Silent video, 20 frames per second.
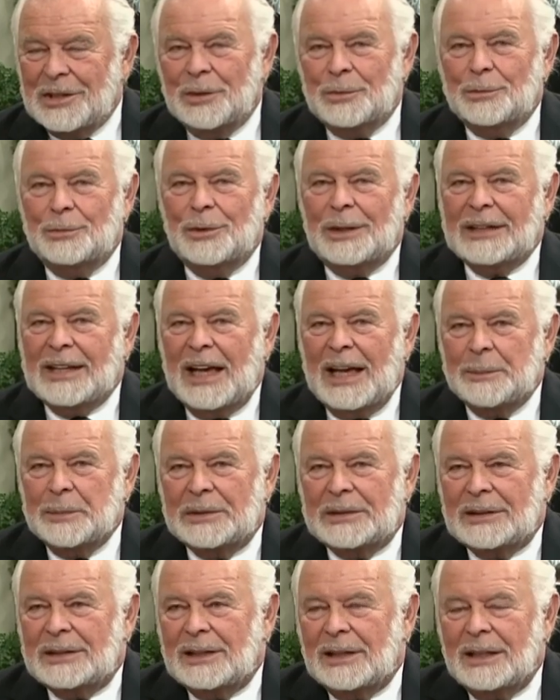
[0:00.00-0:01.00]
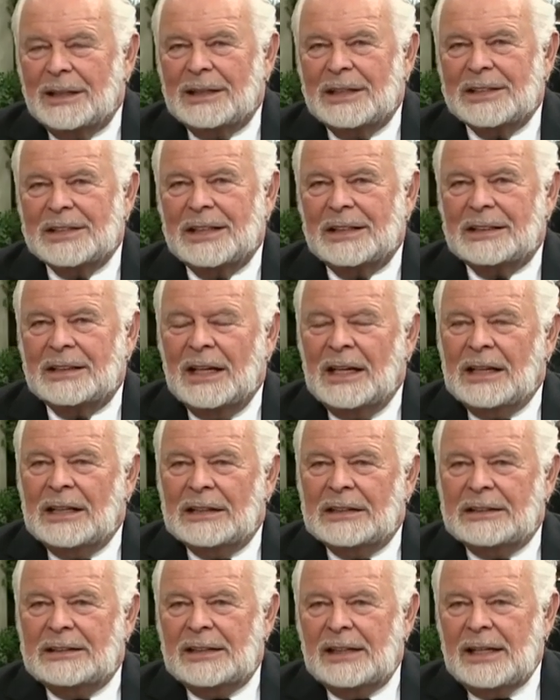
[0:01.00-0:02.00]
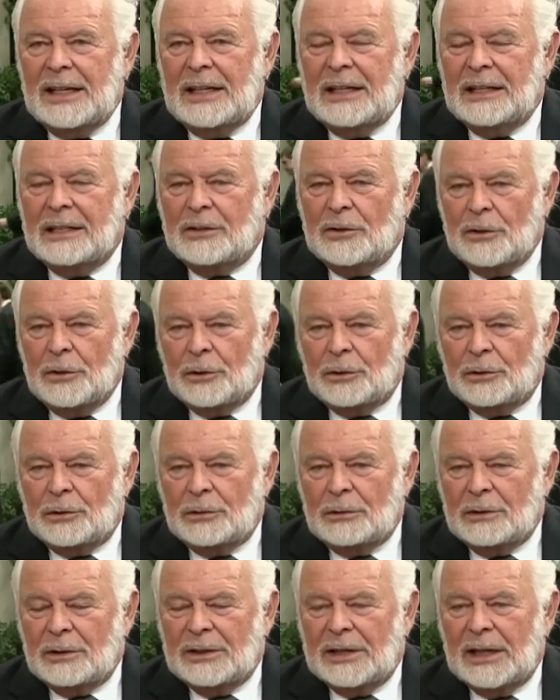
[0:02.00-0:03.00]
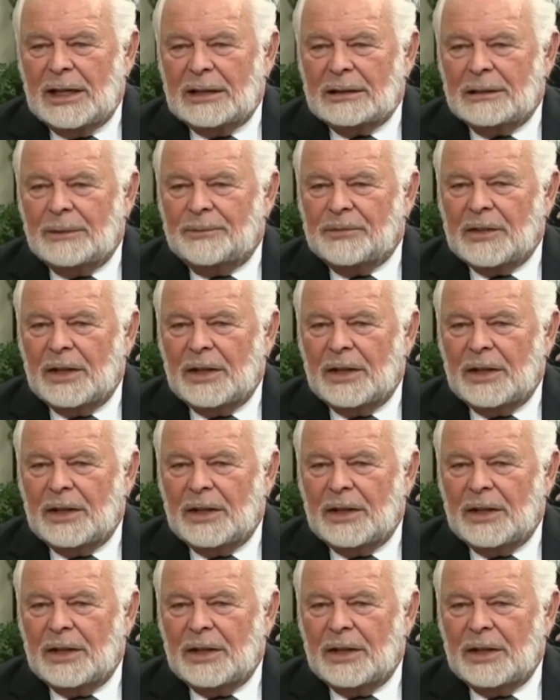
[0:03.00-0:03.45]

So what happened there is that they knew that